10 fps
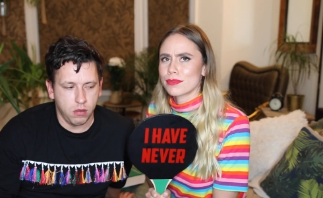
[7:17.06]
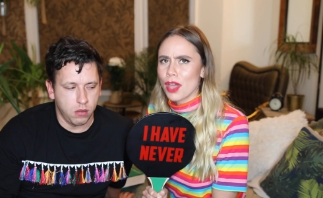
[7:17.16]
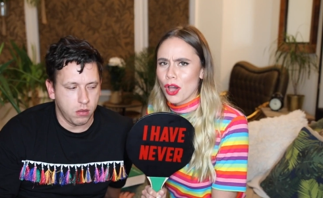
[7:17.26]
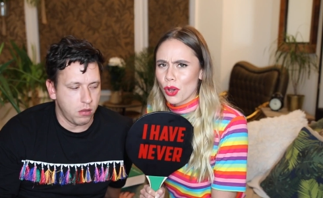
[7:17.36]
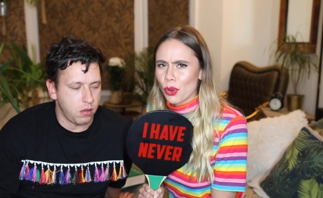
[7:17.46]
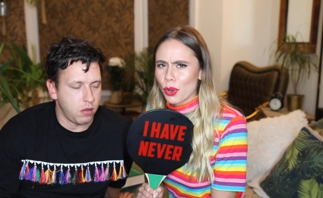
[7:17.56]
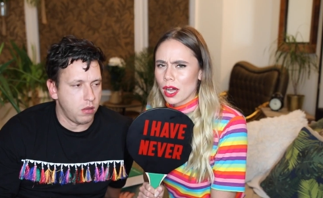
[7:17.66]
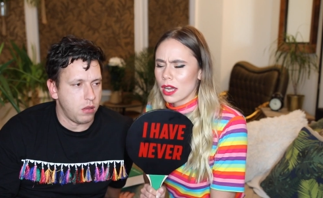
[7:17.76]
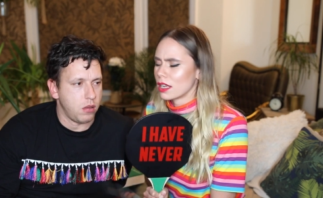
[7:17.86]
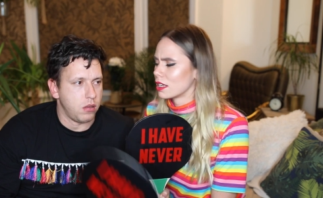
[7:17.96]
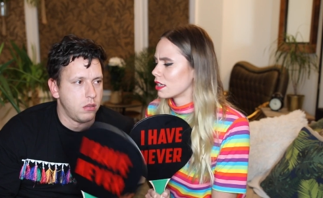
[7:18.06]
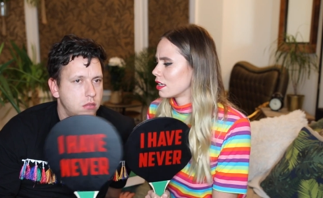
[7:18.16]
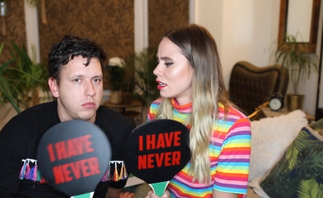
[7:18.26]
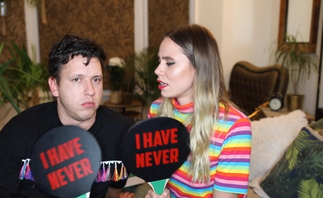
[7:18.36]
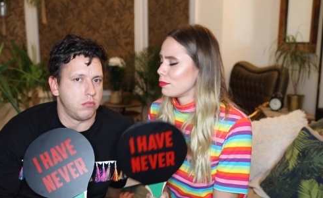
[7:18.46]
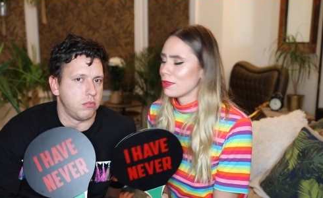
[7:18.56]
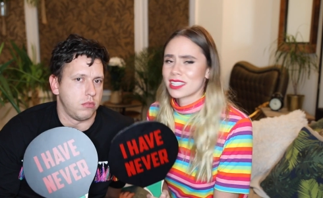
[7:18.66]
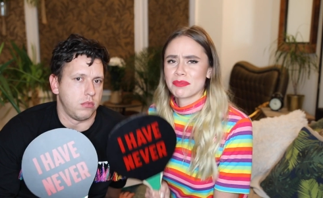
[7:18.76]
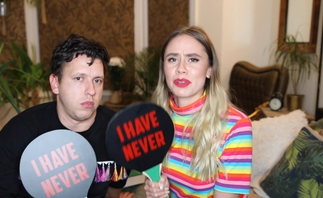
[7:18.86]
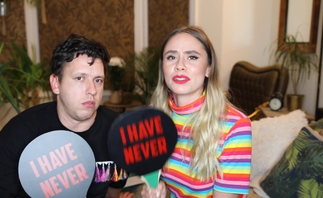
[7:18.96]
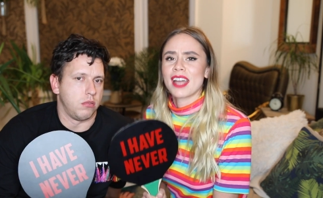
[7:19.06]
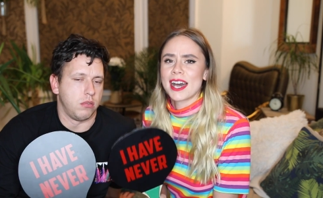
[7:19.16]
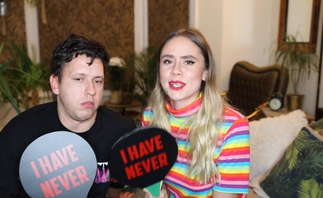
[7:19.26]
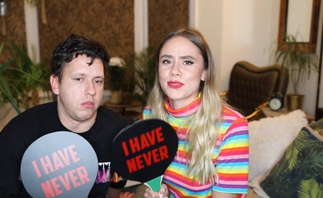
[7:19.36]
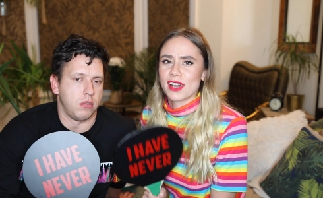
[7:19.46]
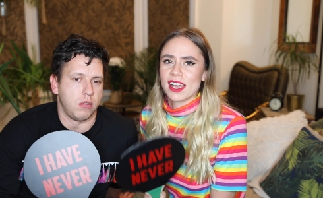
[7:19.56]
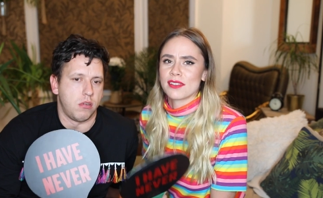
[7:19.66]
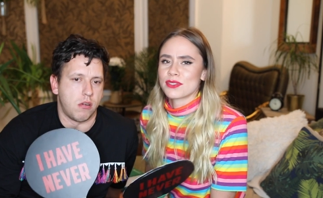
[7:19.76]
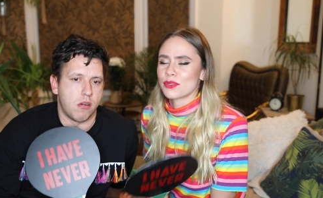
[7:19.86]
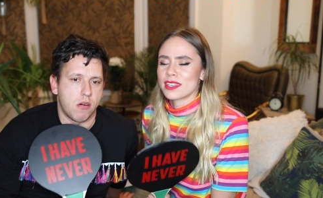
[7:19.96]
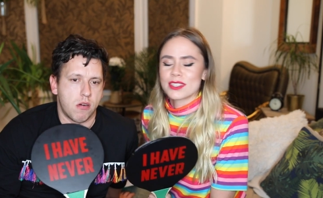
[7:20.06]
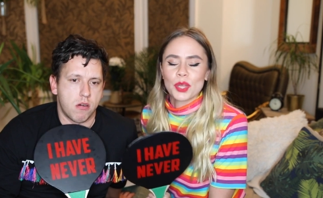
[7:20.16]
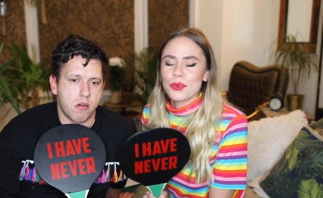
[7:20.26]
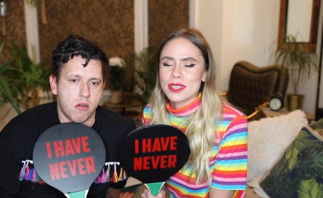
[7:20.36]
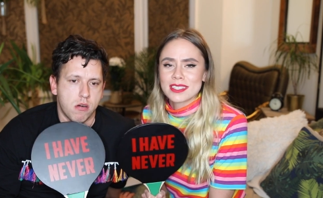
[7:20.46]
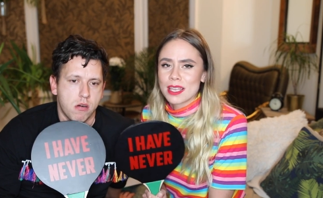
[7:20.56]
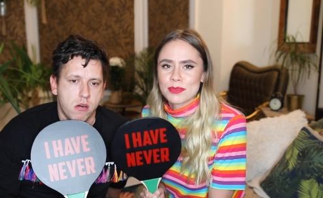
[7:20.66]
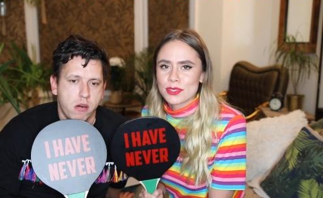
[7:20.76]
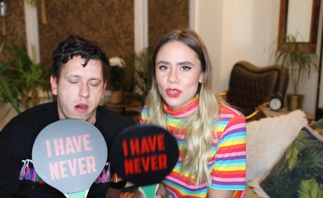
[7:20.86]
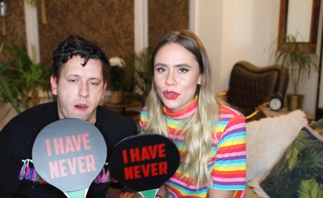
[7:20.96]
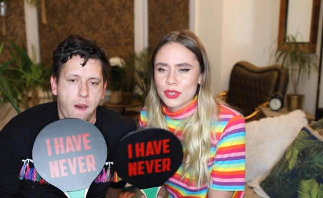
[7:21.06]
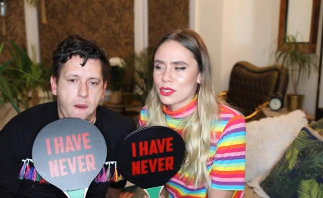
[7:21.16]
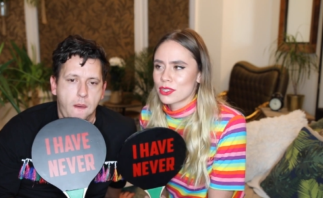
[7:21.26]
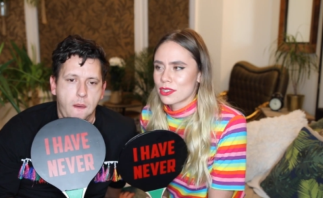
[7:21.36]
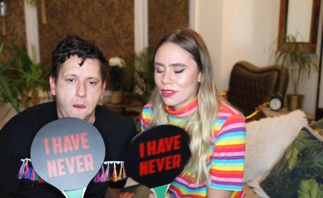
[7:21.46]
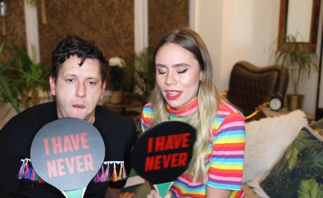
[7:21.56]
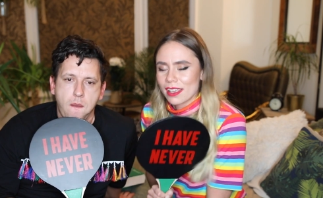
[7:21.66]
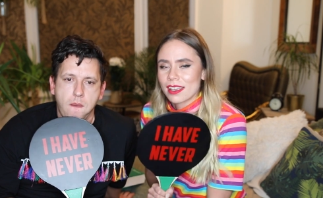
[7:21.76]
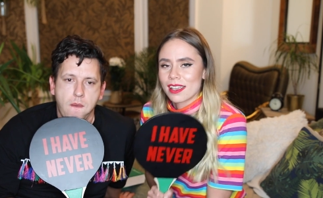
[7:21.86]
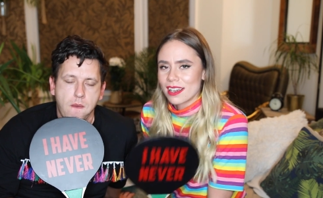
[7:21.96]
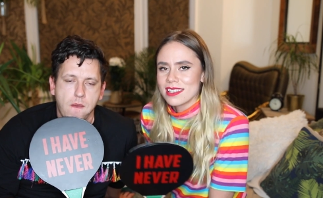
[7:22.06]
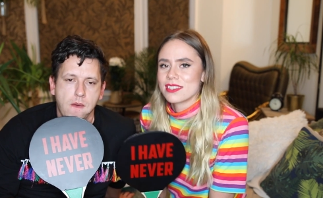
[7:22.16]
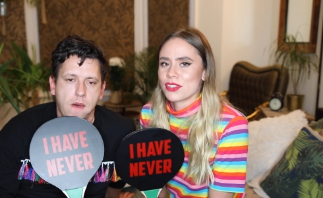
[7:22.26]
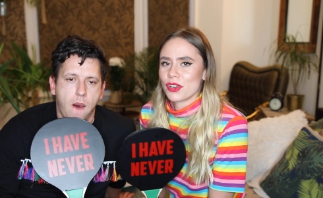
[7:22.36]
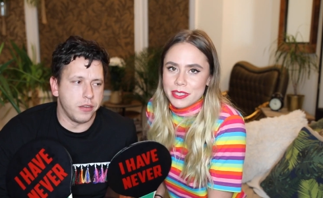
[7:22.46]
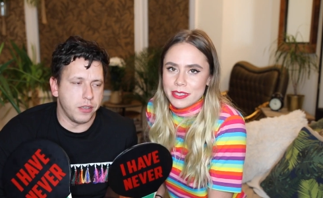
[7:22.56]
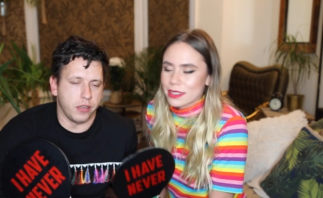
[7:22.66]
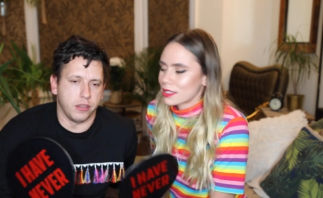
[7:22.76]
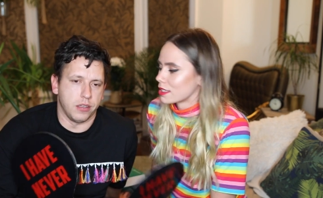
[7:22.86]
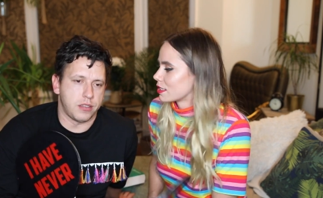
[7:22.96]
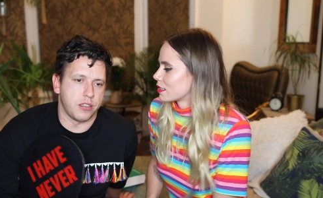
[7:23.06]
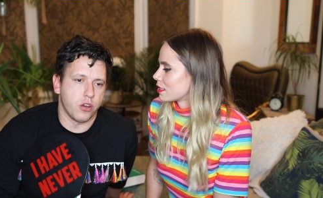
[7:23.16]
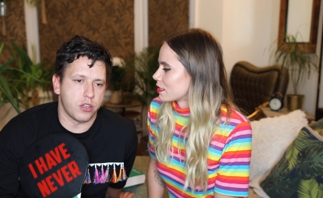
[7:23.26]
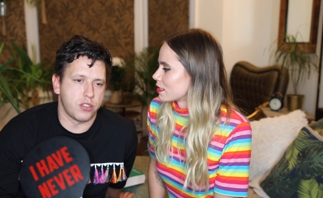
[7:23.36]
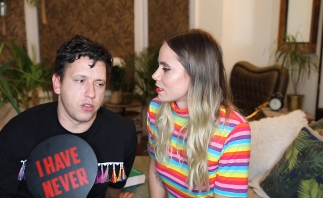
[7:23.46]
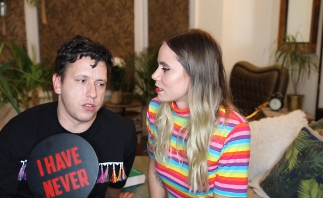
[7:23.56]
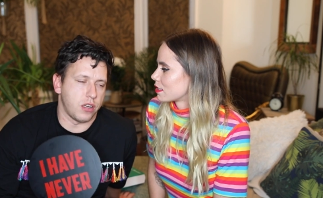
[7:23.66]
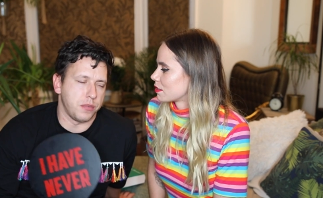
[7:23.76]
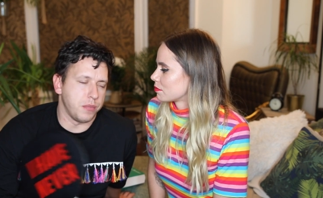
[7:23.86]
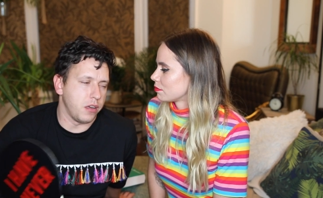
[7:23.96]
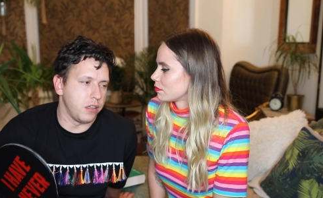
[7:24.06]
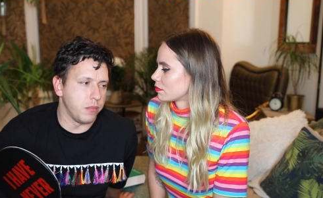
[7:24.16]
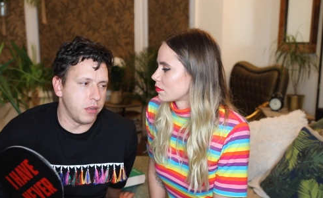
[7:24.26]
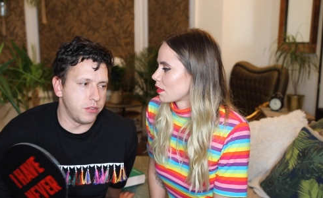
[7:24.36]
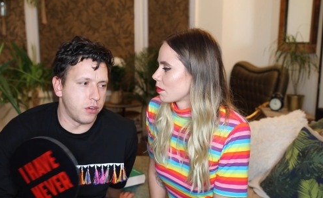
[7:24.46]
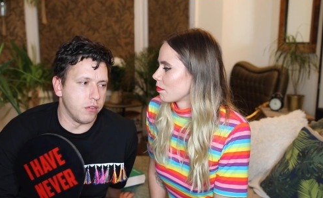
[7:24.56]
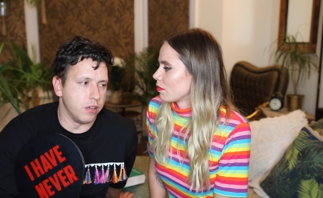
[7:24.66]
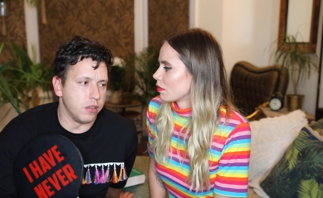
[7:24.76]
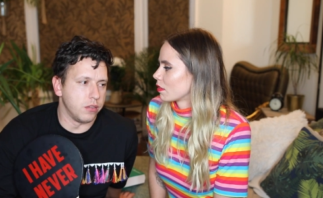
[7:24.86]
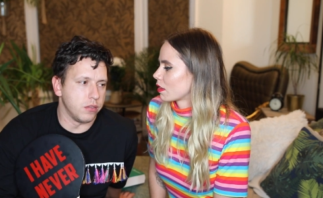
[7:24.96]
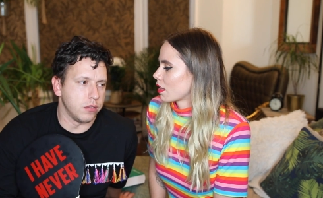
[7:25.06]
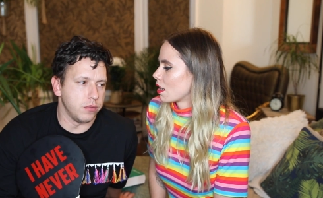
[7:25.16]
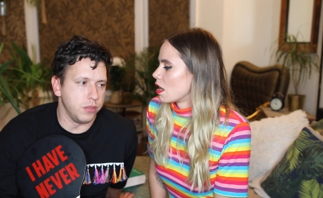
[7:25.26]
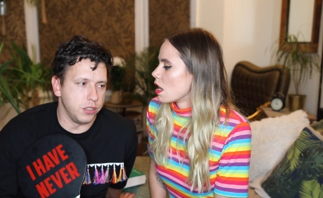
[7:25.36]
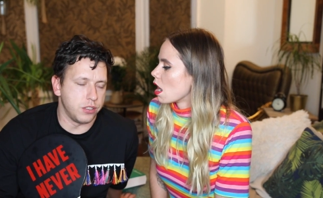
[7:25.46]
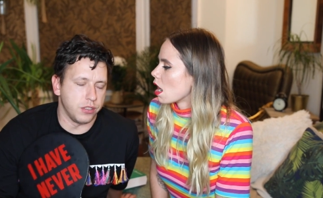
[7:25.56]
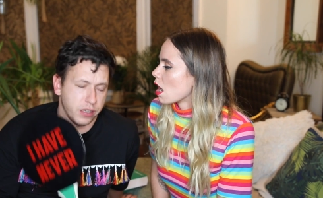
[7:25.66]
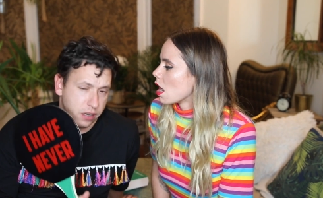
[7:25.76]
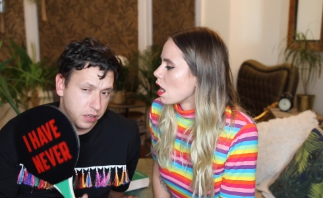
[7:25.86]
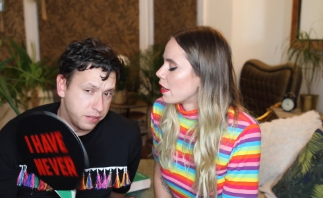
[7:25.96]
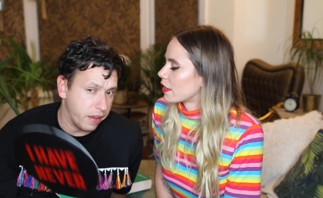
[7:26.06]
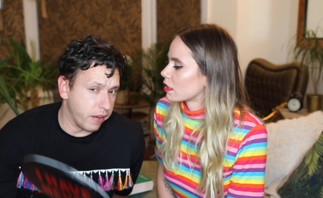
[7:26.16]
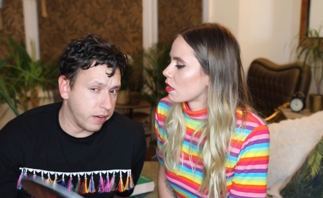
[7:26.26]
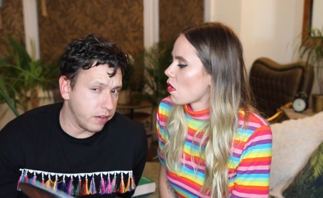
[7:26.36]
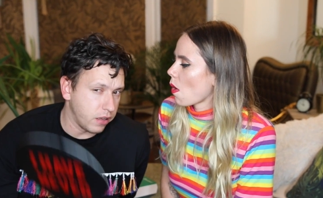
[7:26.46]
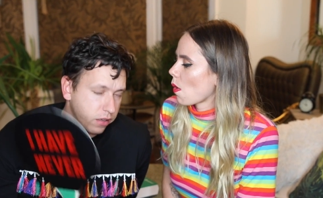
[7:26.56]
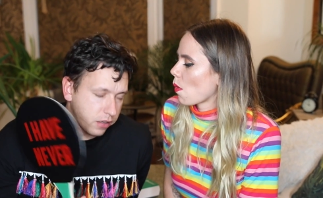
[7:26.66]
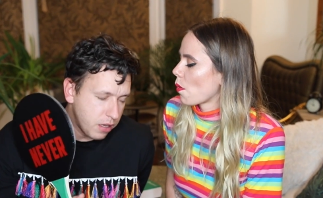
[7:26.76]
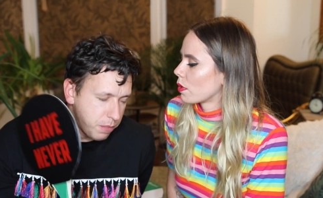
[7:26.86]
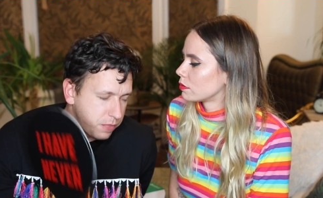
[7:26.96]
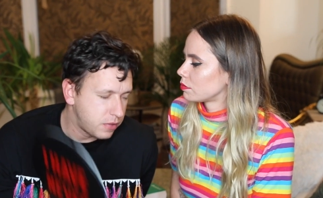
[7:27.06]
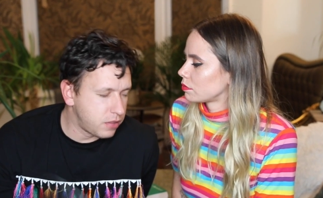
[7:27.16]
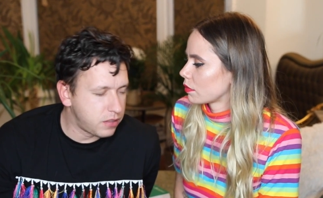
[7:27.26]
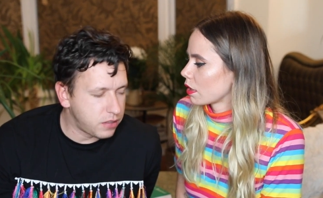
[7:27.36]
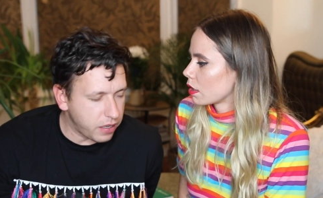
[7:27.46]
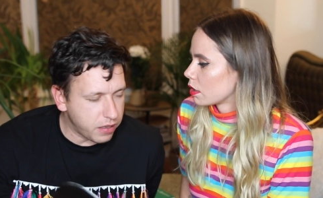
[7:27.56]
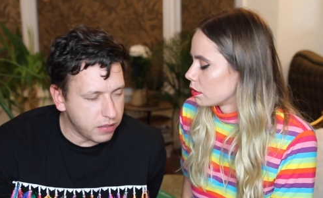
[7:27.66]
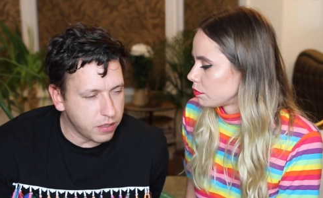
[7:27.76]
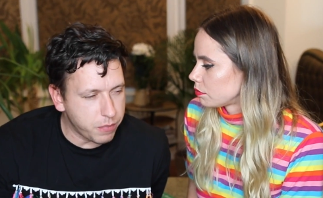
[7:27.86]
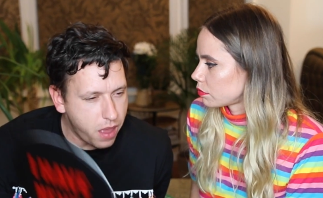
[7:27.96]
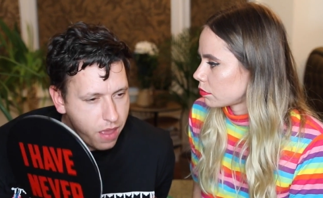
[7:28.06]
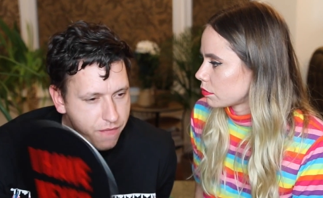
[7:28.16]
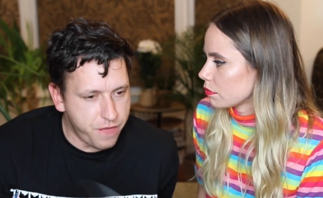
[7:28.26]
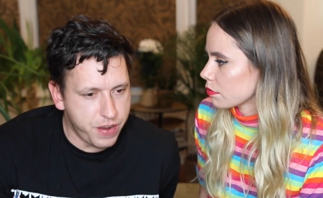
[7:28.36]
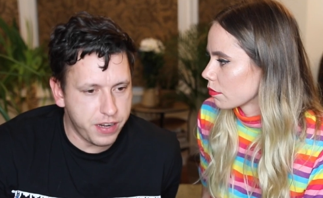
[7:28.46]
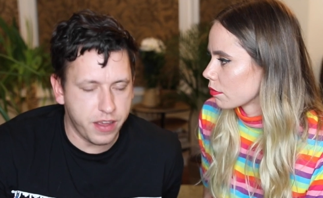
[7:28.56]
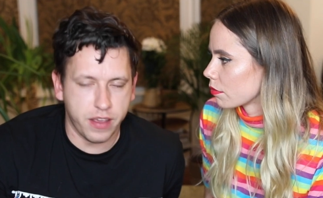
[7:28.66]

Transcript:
Speaker 1: No, uh, because I'm a good housewife, so there's always some socks, like clean socks. Yeah,
Speaker 2: unless your socks are in my, in my drawer, which they are there and I keep taking them every